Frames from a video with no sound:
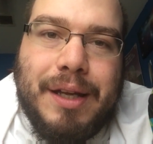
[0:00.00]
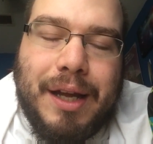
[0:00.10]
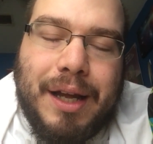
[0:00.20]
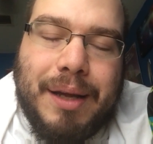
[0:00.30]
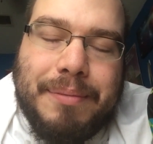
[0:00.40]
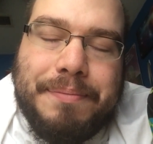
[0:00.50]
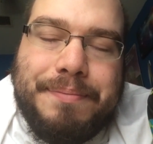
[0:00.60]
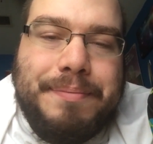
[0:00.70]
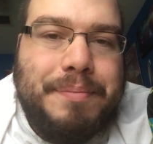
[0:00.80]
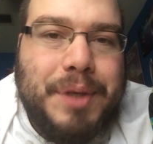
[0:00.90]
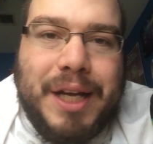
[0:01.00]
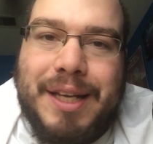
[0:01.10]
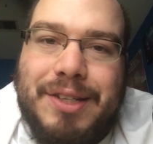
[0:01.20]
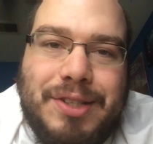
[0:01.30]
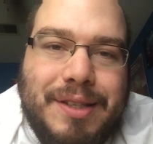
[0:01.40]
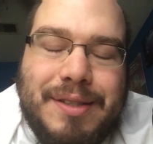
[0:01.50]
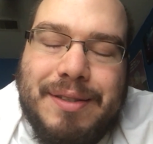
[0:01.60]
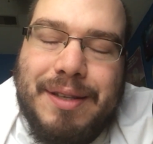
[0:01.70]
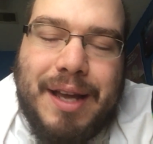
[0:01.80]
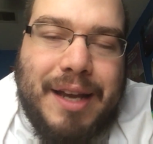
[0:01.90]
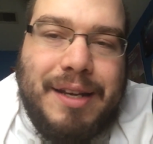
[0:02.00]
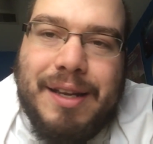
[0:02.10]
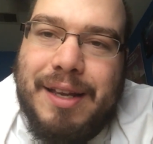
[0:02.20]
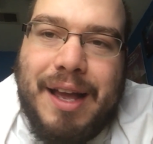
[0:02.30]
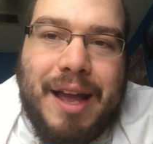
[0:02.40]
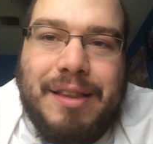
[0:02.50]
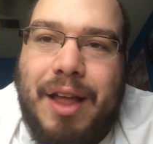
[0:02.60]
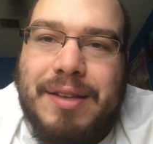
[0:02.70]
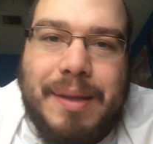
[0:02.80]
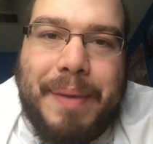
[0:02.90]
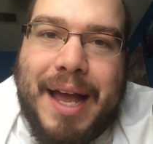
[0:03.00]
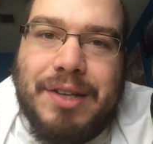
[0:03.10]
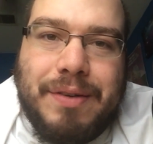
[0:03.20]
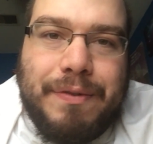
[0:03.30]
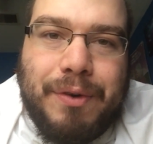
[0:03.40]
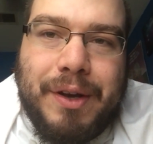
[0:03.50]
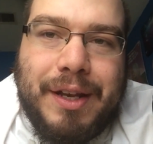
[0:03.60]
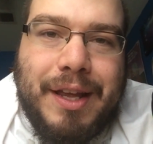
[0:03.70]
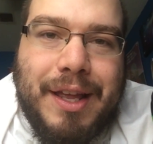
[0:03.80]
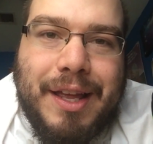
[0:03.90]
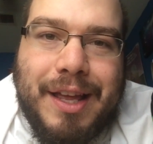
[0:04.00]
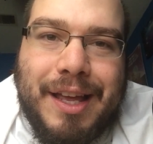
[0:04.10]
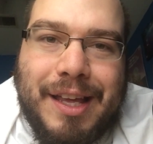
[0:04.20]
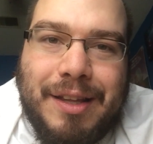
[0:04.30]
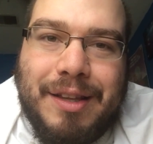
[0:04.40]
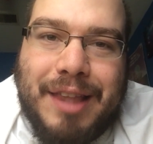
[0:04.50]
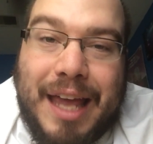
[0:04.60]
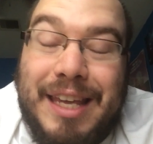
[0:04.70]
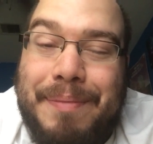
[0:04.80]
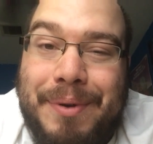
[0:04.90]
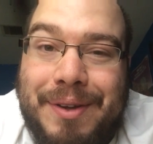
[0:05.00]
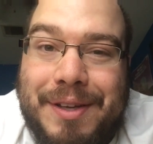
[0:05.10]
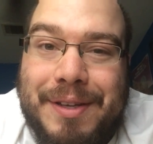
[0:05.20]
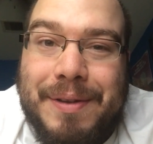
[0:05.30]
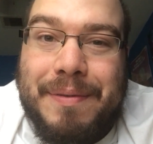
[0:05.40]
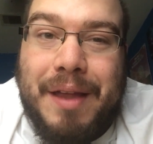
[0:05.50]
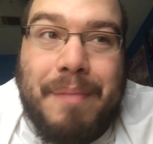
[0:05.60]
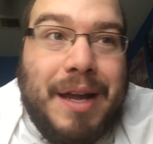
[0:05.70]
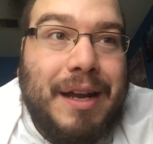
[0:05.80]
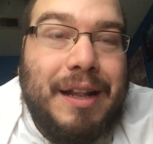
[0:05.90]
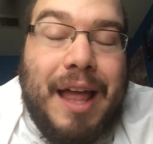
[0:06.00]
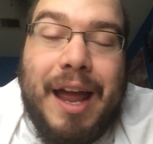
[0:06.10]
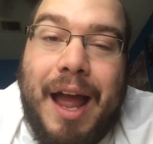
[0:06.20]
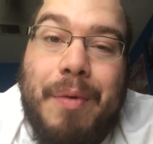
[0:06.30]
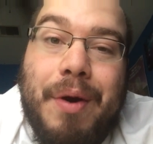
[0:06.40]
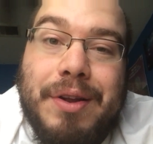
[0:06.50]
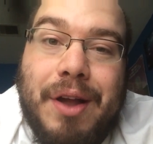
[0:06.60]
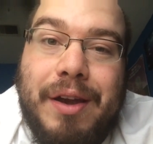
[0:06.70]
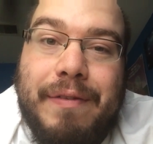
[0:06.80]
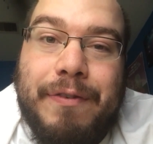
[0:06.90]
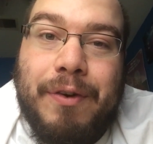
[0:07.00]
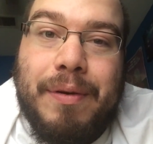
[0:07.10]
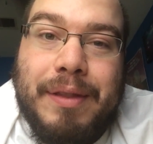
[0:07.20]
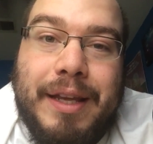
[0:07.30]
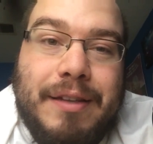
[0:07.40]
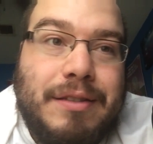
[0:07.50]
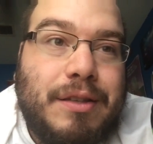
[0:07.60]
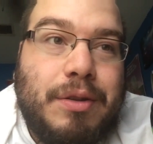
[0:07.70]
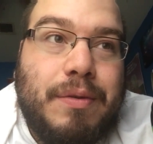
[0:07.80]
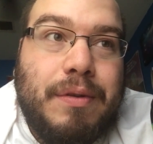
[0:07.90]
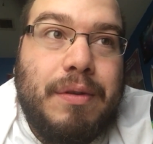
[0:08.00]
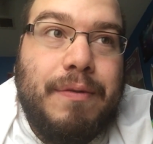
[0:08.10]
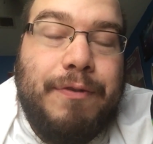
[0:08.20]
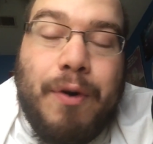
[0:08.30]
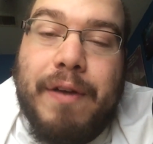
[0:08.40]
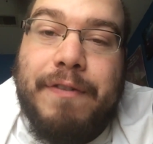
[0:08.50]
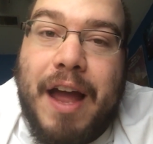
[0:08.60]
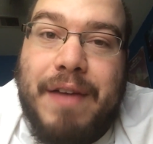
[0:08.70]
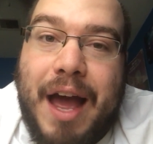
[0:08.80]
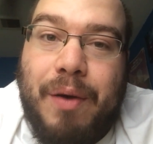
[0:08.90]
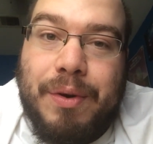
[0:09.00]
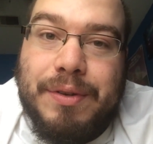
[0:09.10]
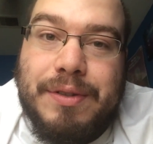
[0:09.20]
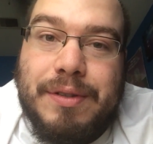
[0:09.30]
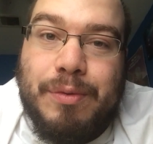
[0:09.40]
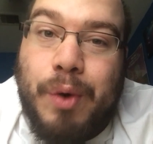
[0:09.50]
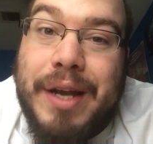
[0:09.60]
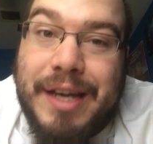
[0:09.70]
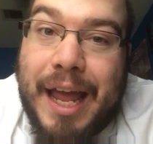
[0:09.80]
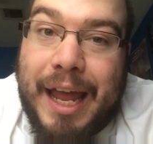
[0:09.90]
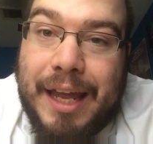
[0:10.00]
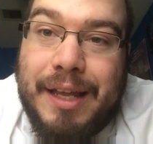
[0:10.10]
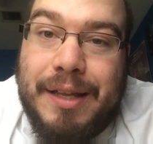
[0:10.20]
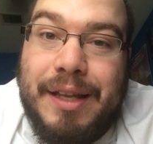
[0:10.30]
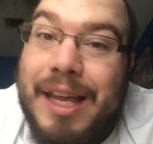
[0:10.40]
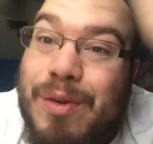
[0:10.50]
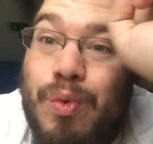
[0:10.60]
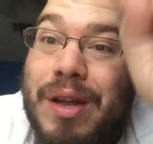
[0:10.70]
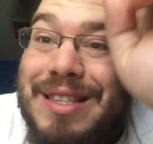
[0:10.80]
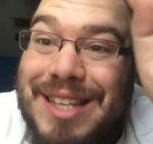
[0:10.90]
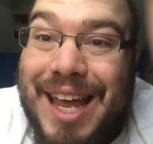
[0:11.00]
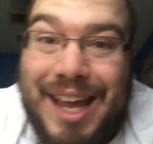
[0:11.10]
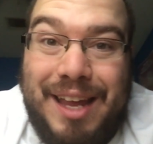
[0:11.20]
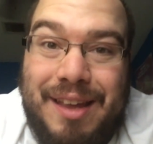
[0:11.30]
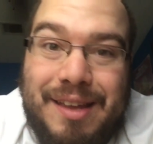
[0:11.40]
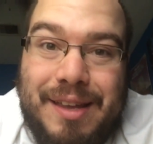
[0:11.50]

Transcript: um, but it's just, I, I lost the passion for it. And that ebook, I'm not going to lie, I worked on it for at least four to five hours, one day, in one day.